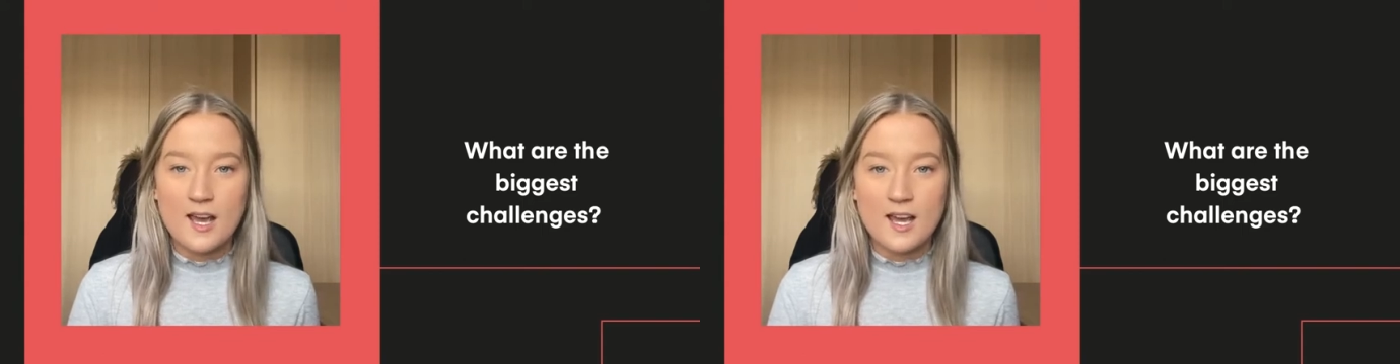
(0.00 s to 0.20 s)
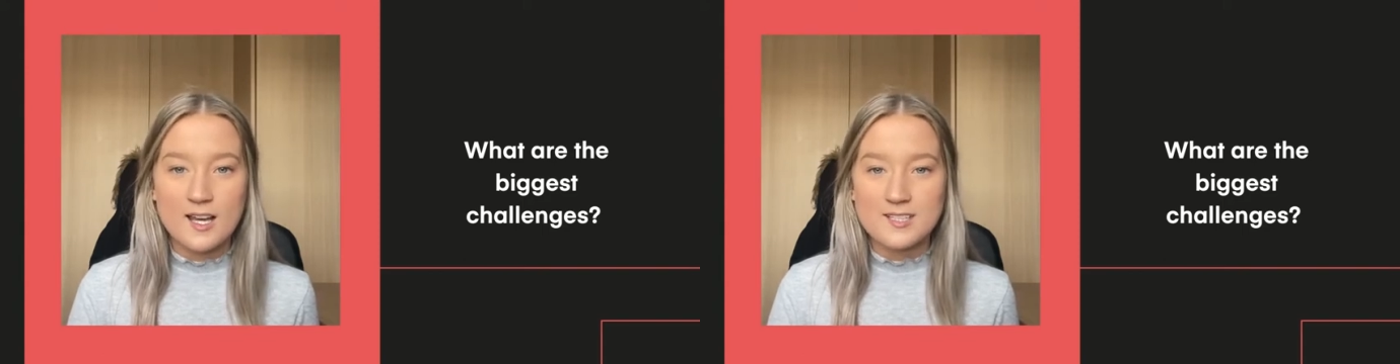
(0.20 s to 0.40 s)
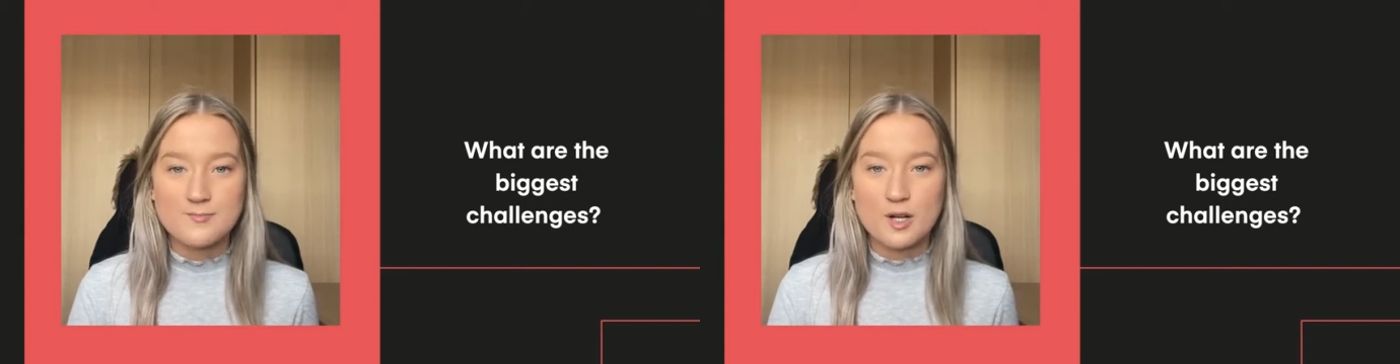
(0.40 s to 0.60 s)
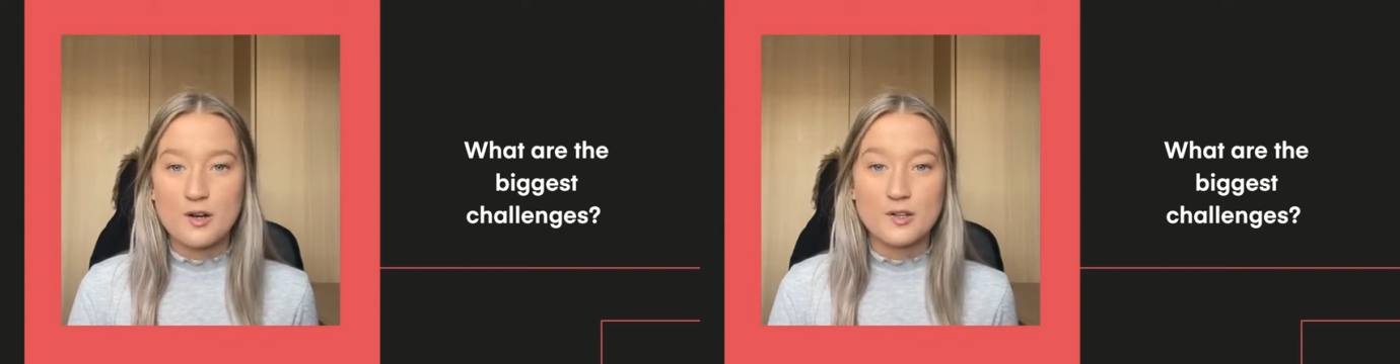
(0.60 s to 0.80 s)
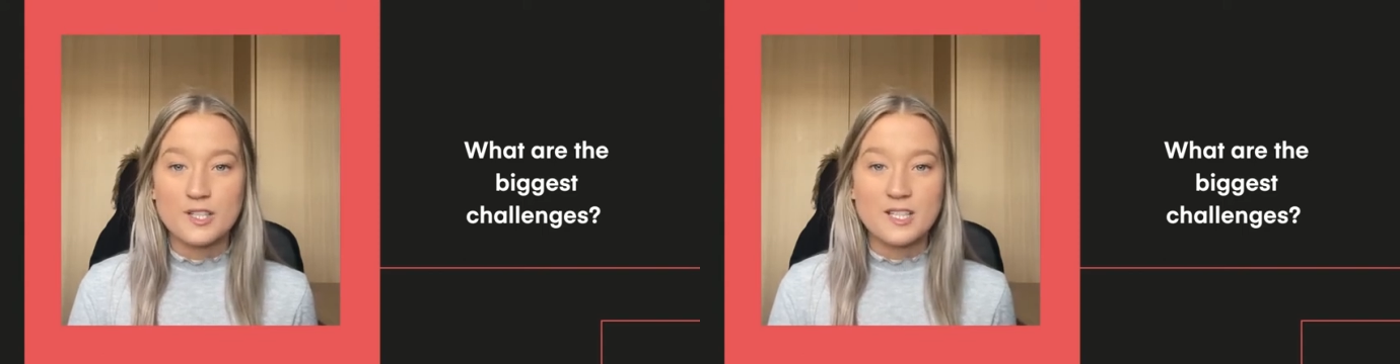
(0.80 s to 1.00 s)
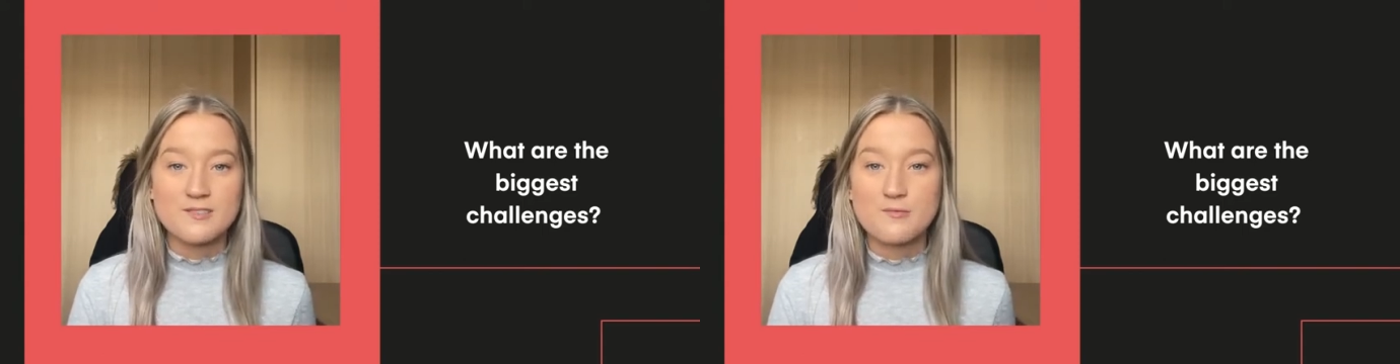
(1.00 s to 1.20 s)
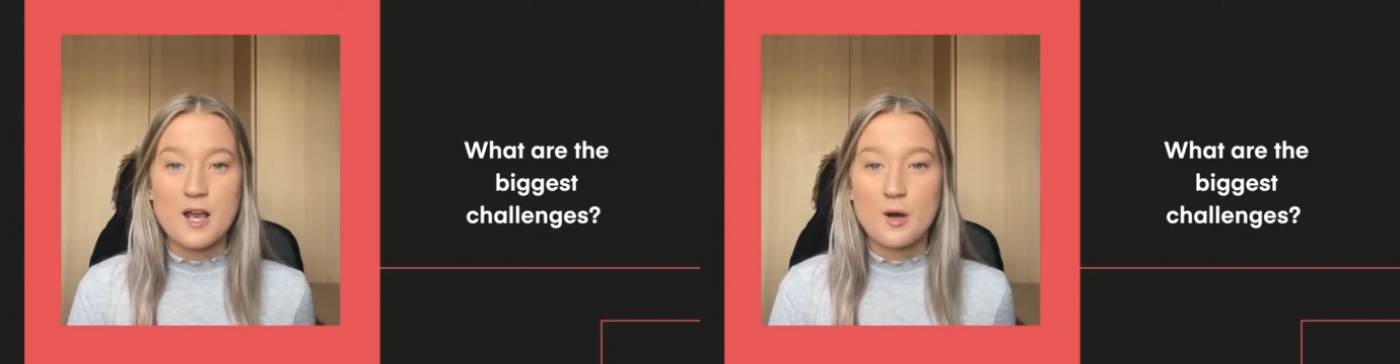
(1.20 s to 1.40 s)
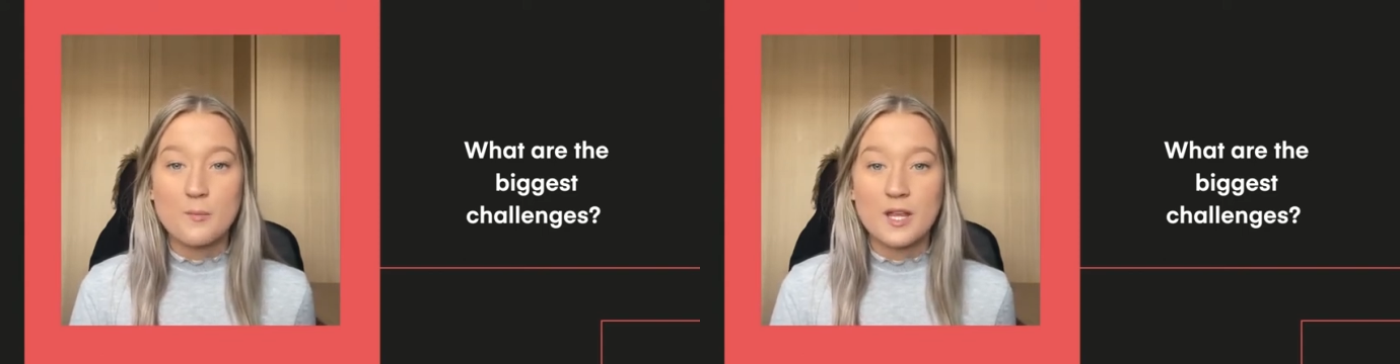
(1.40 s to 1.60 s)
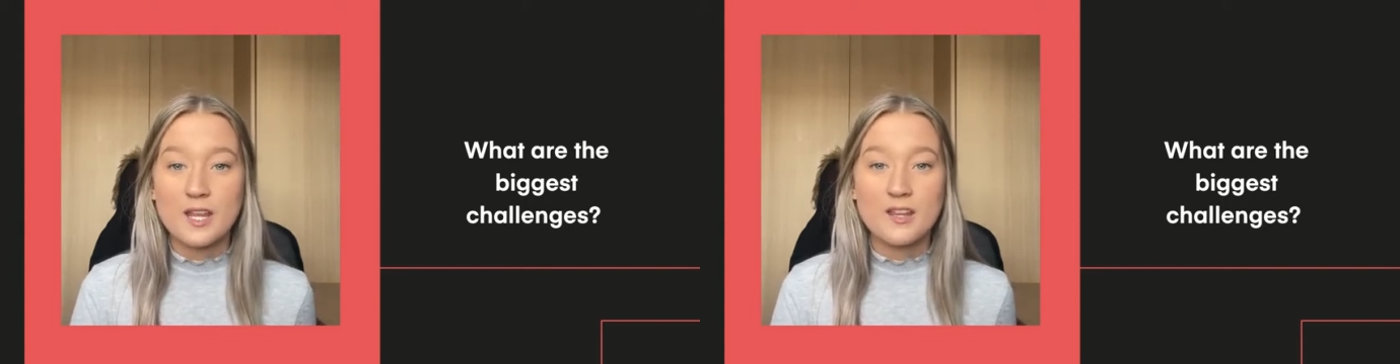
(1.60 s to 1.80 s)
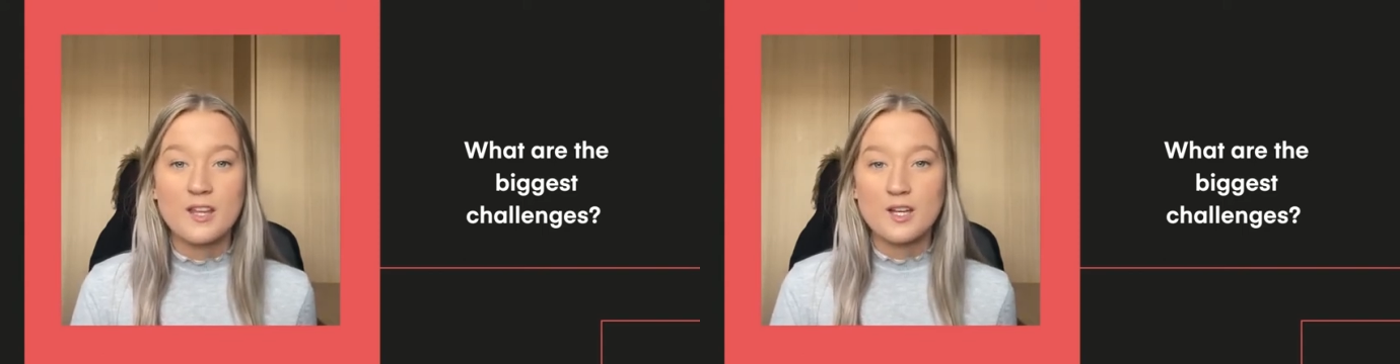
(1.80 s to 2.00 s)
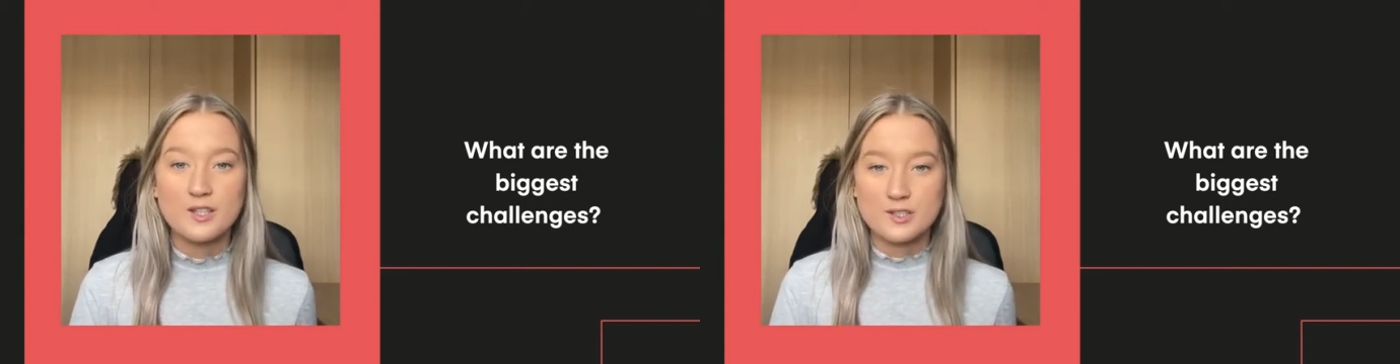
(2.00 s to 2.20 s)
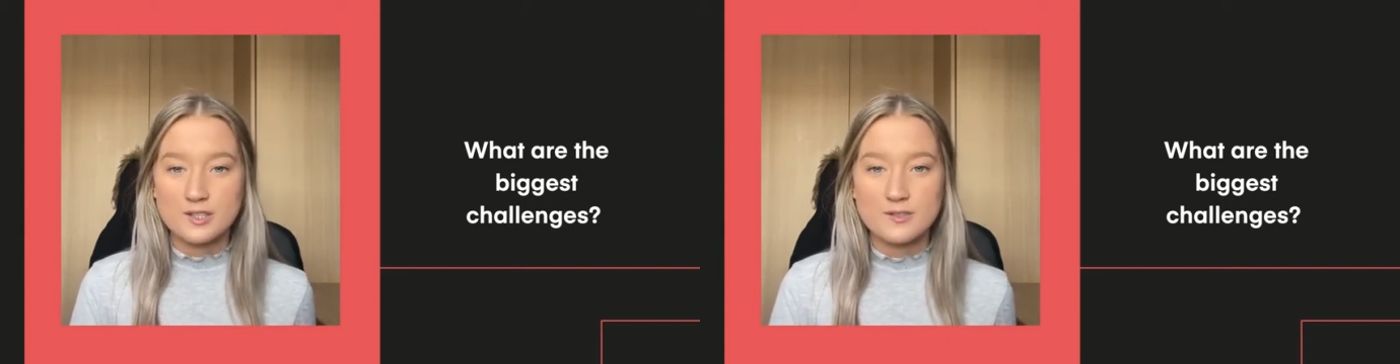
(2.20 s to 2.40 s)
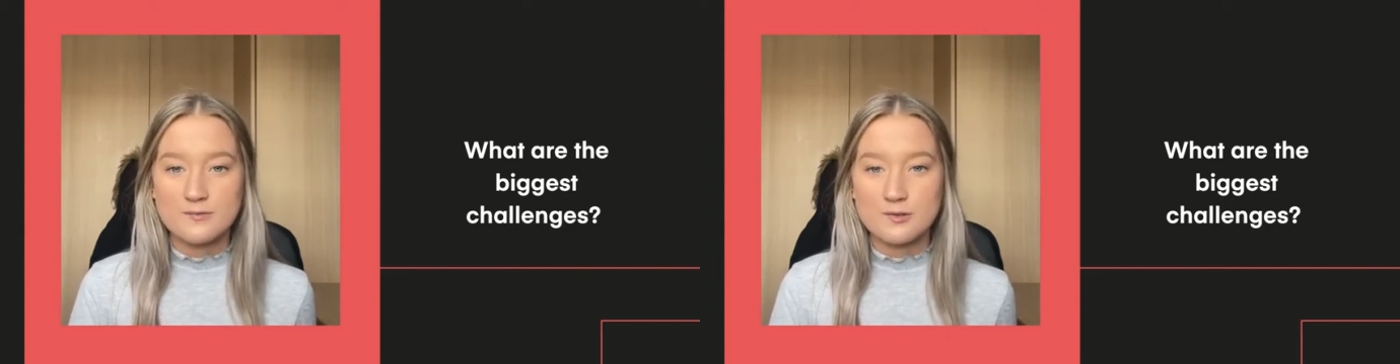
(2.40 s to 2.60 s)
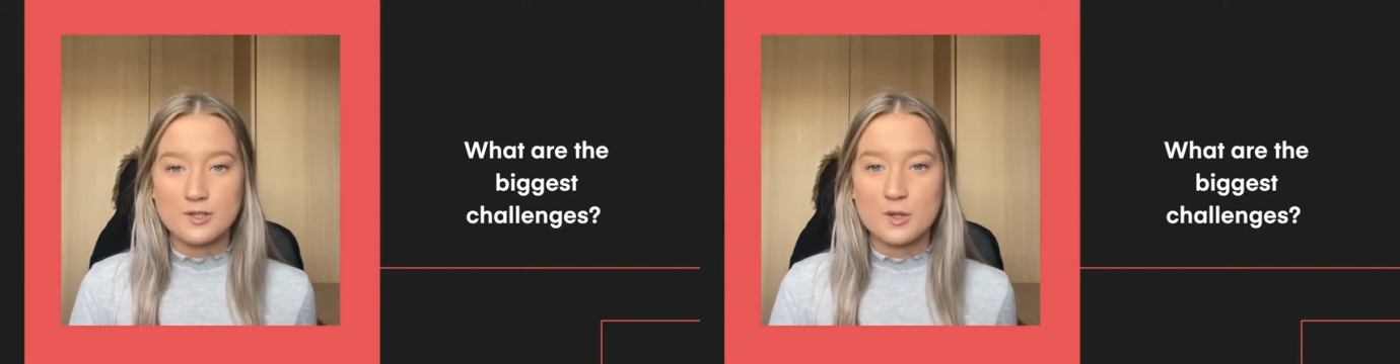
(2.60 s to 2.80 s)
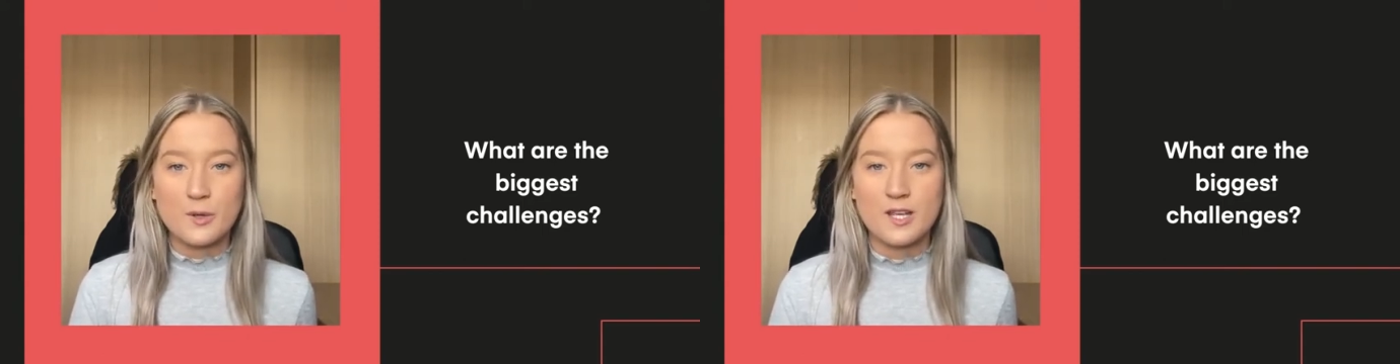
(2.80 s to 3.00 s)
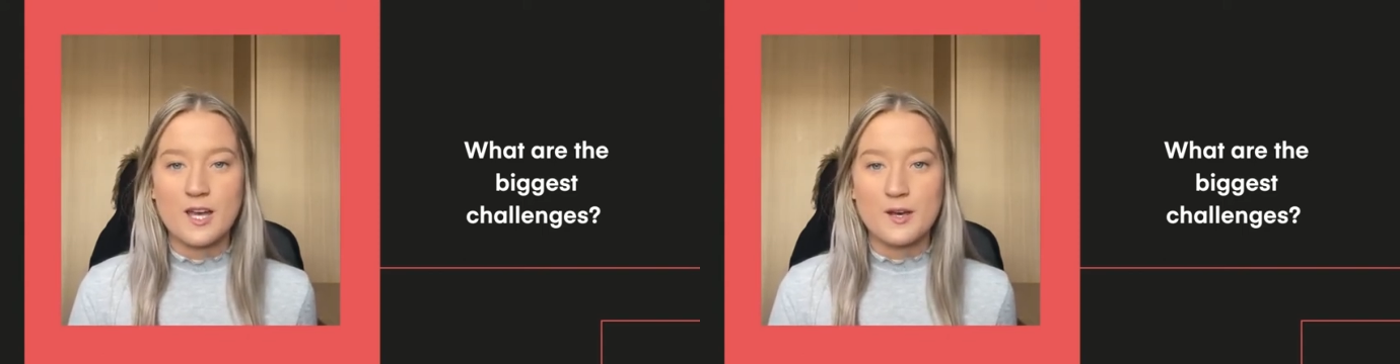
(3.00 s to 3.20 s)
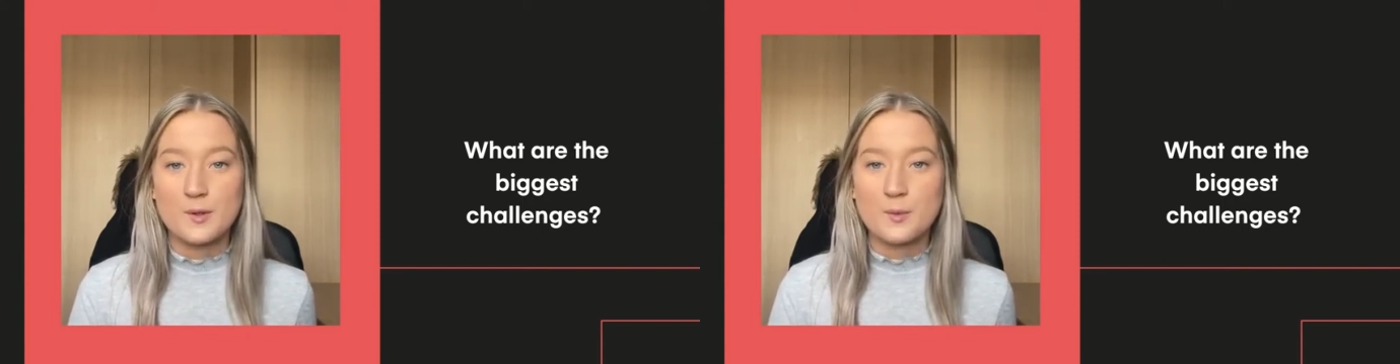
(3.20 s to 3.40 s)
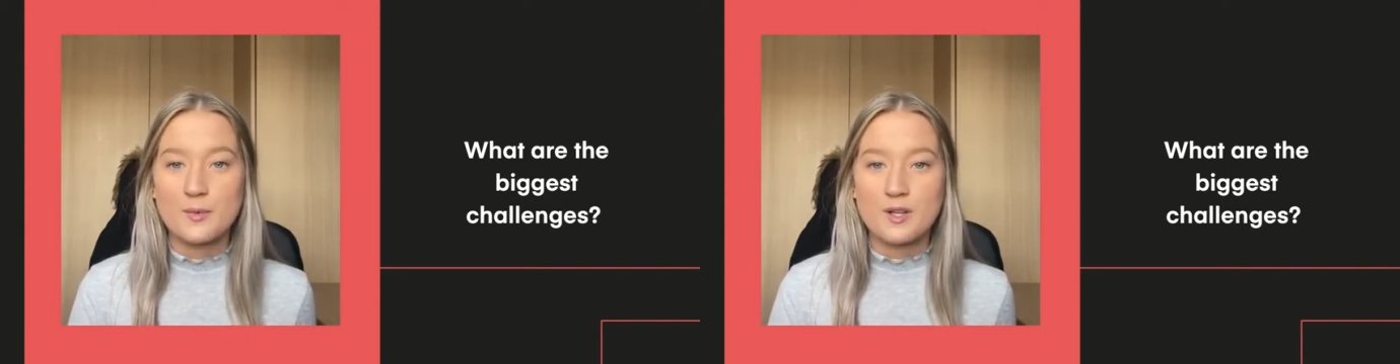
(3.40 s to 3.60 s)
ask my colleagues around me just for a quick help